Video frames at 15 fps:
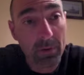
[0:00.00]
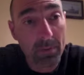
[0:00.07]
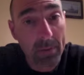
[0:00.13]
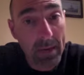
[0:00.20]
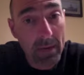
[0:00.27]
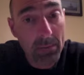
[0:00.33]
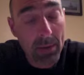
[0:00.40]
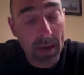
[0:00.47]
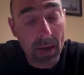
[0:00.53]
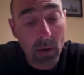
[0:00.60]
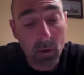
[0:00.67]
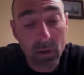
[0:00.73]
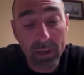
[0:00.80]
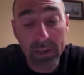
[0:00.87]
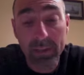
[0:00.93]
the main
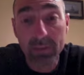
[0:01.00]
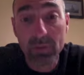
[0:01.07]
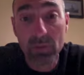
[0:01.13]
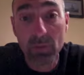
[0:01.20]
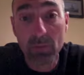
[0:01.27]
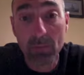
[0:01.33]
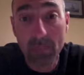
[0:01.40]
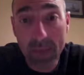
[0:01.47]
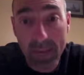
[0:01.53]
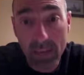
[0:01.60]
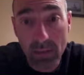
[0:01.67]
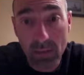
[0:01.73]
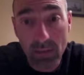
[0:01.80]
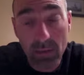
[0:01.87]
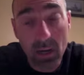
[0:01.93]
power is to
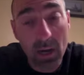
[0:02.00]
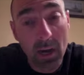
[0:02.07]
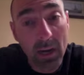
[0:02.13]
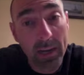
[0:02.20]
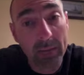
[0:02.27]
make the law.